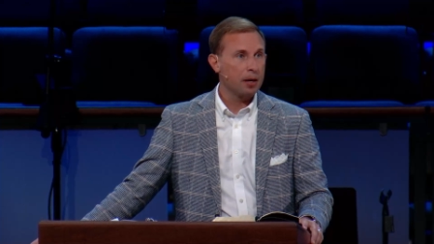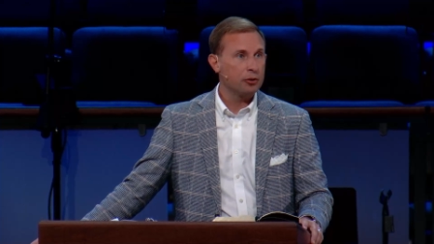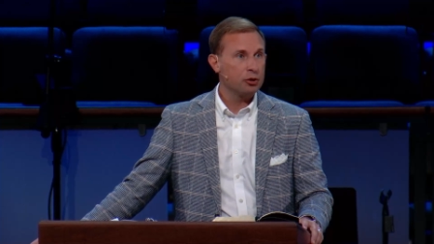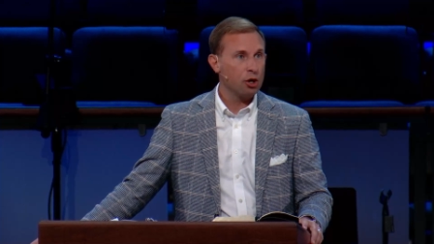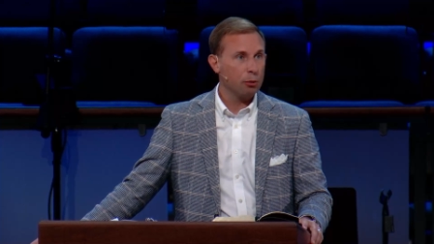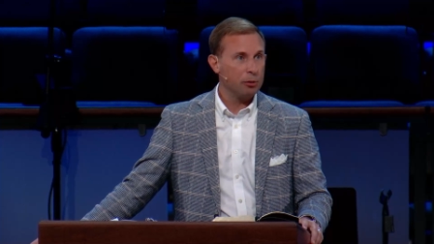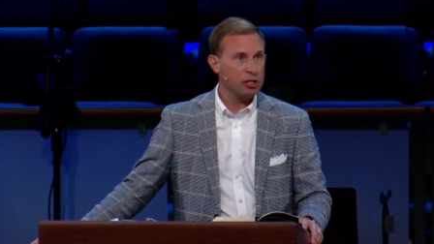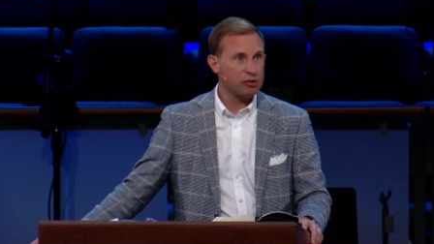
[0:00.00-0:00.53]

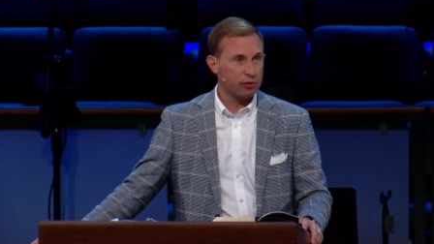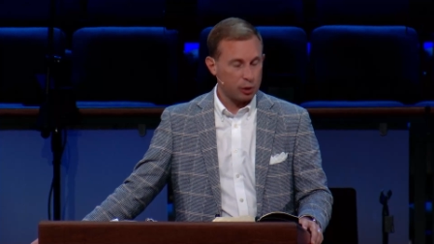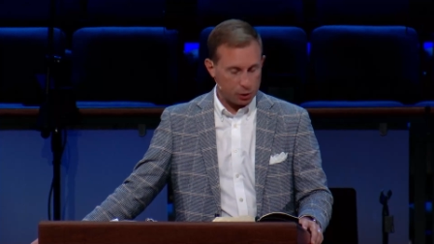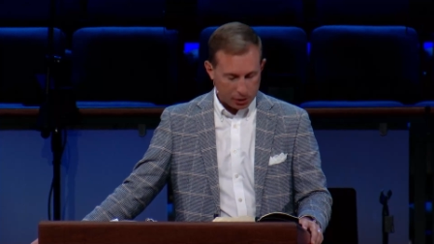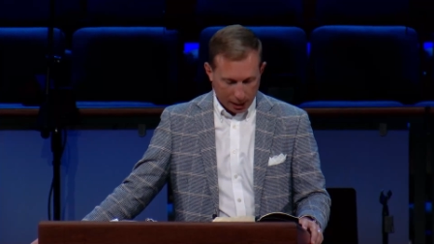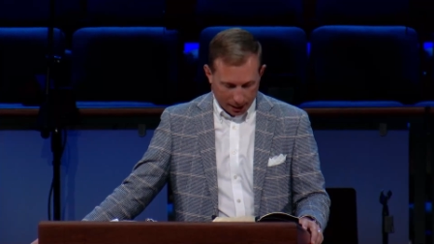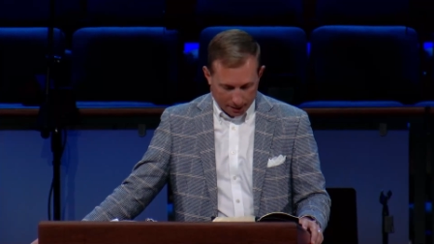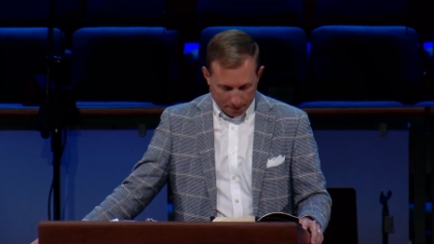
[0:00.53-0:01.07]
Don't miss verse
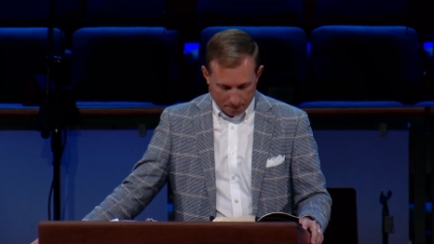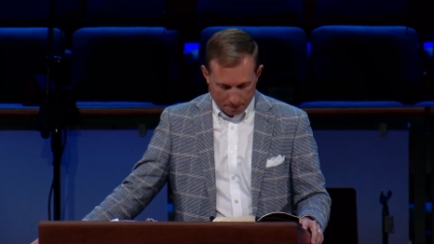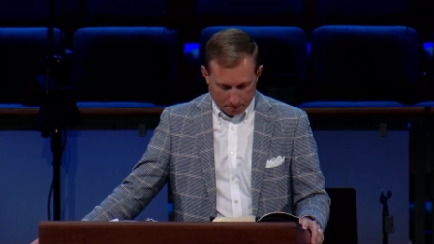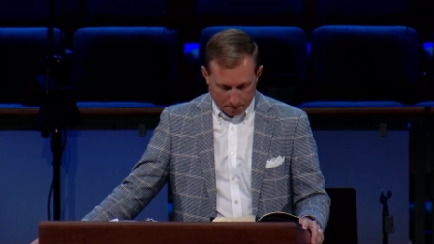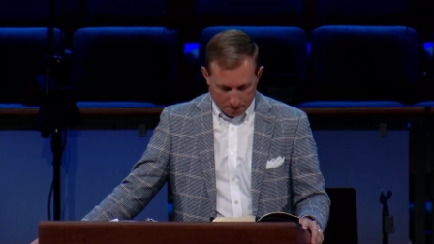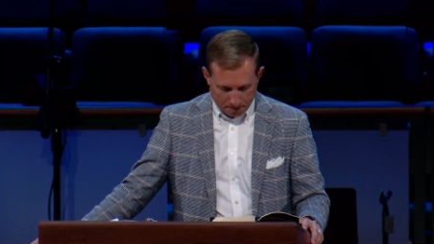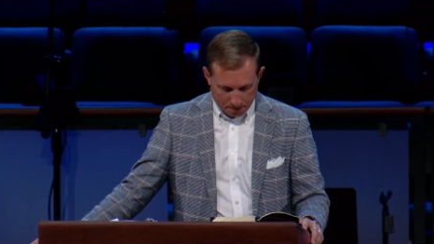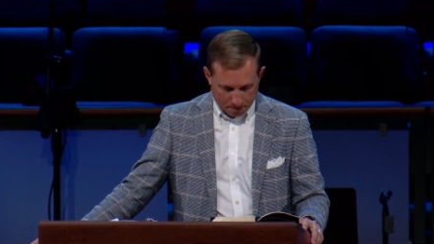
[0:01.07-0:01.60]
8.
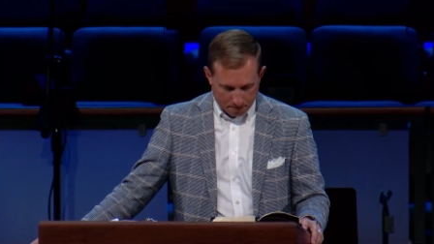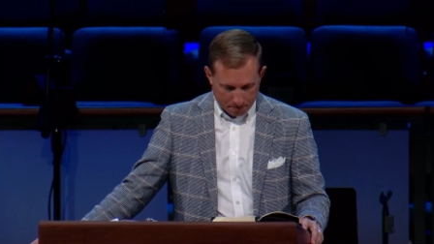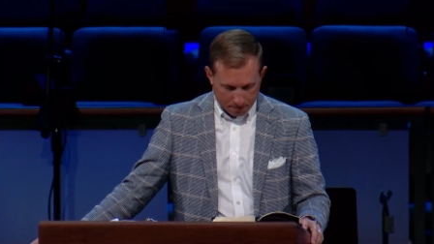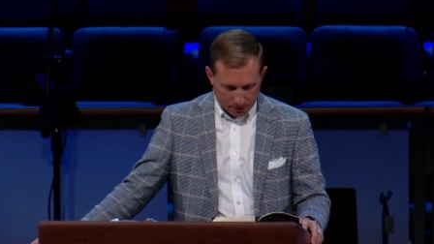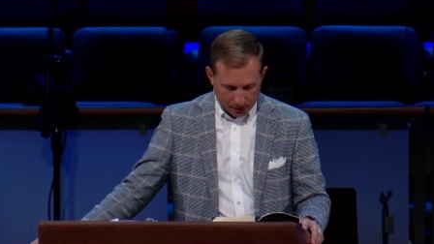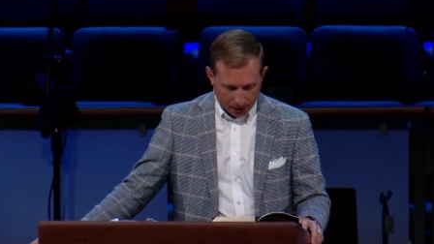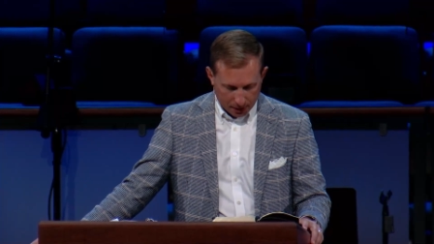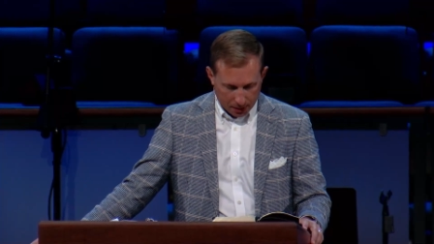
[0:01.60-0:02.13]

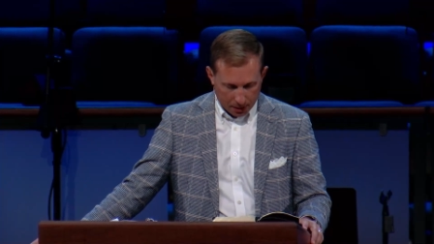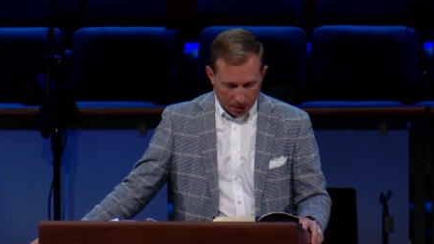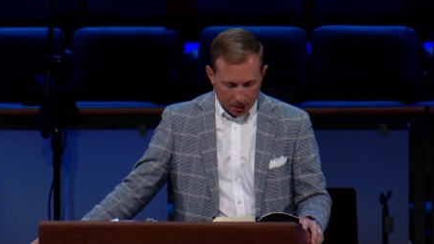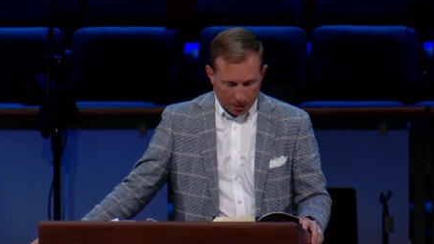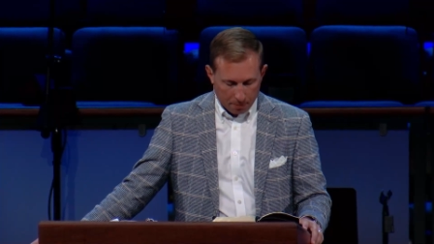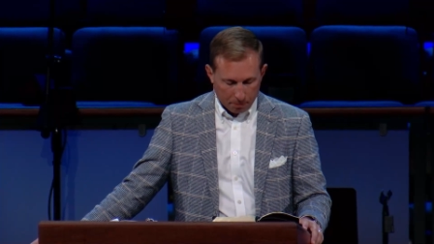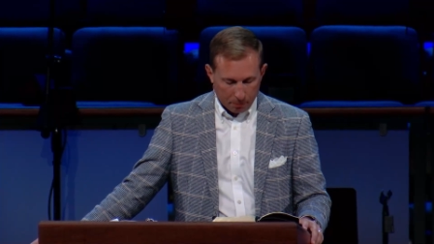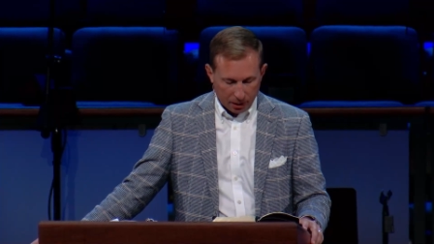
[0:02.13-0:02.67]

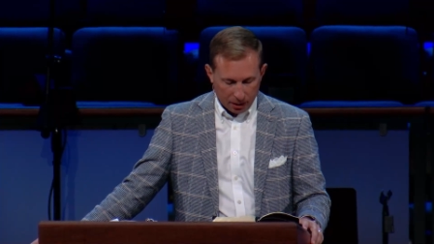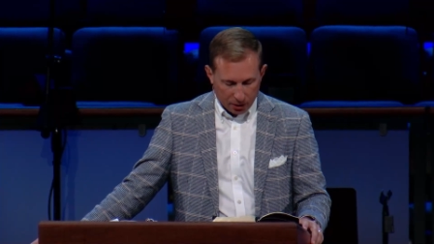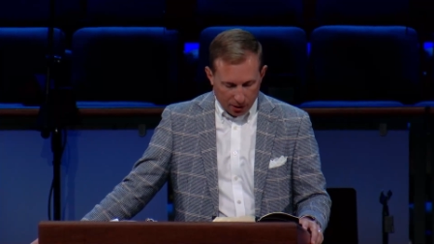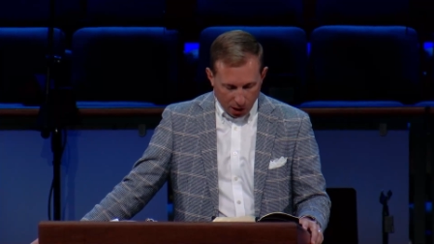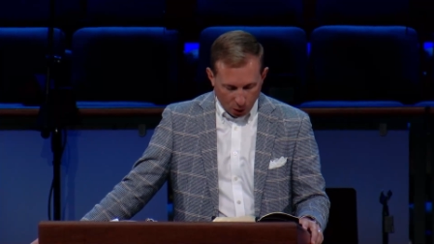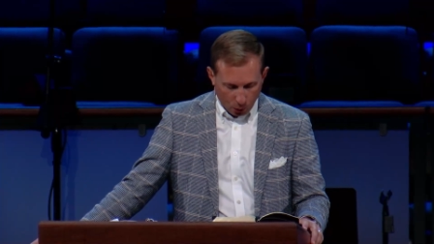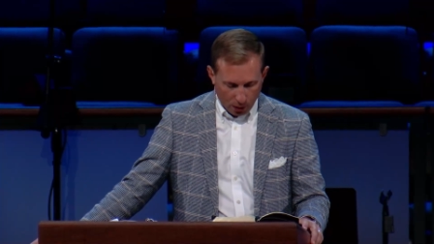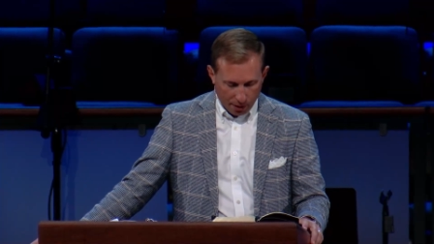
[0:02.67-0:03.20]
But
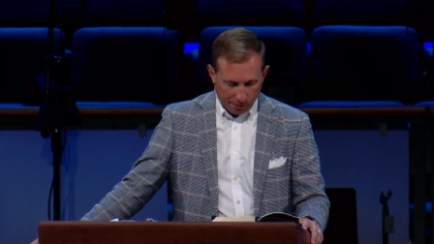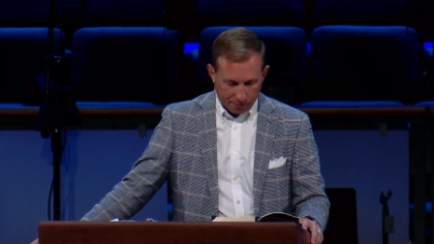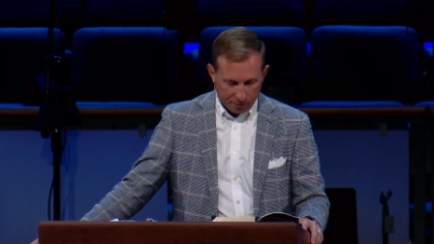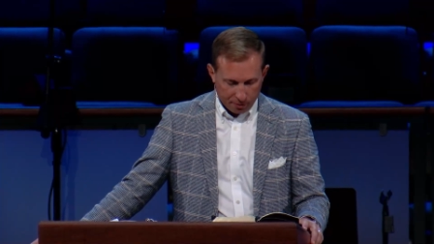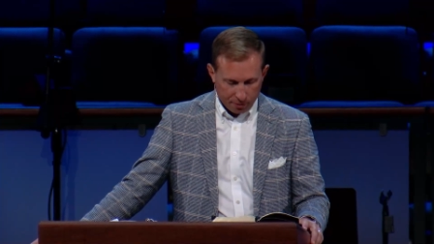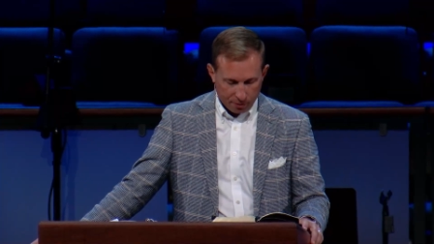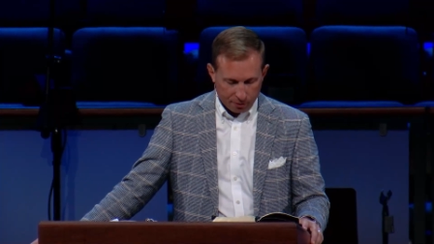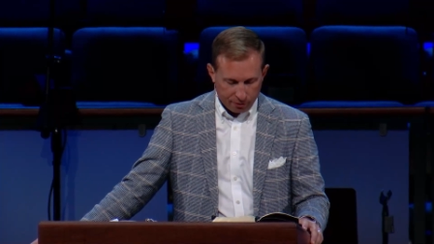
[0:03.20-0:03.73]
Noah
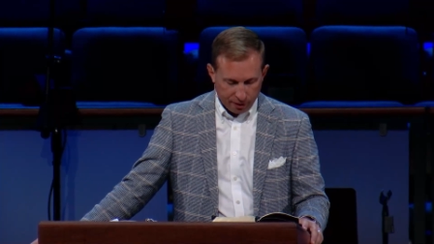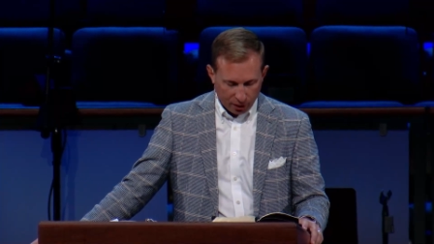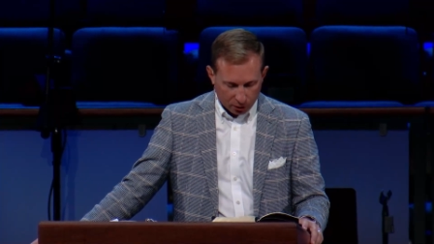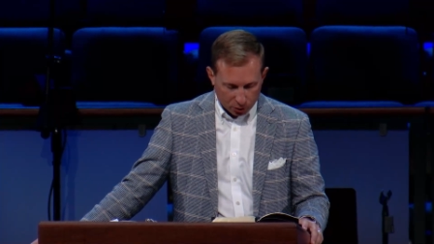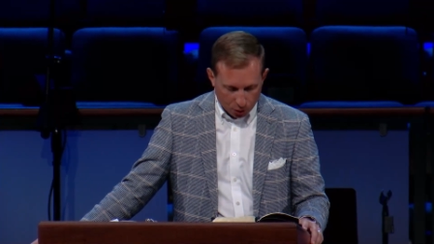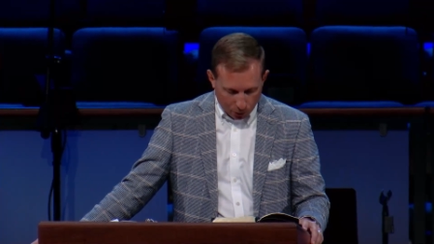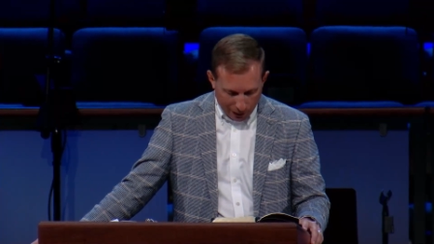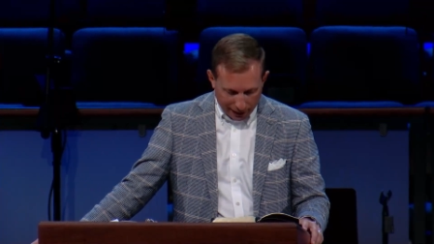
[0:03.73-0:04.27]
found
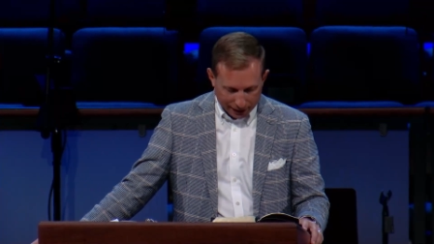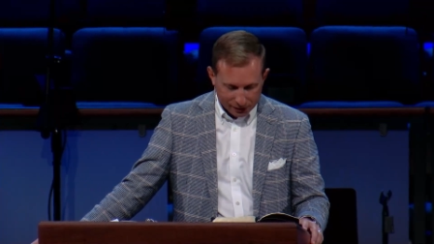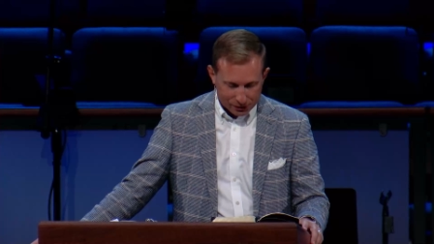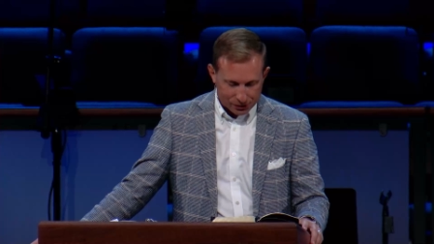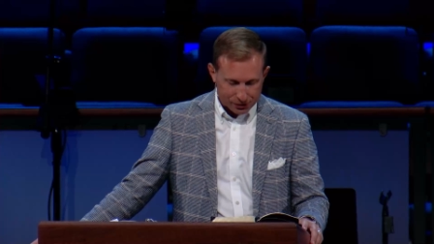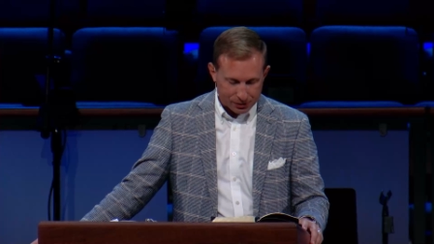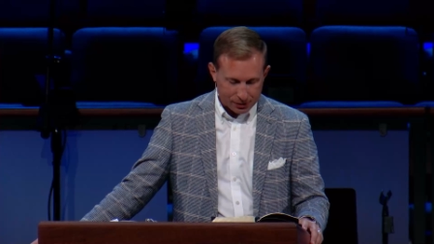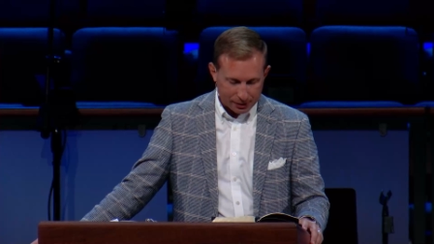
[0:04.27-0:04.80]

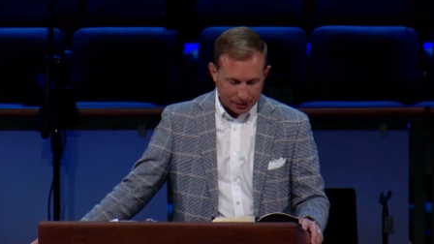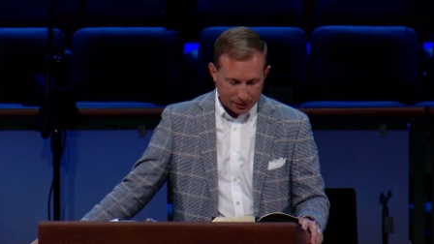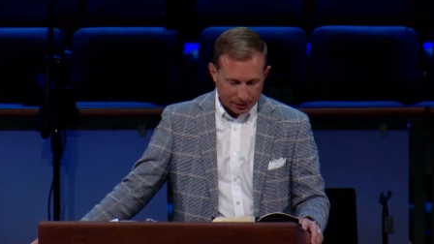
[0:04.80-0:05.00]
grace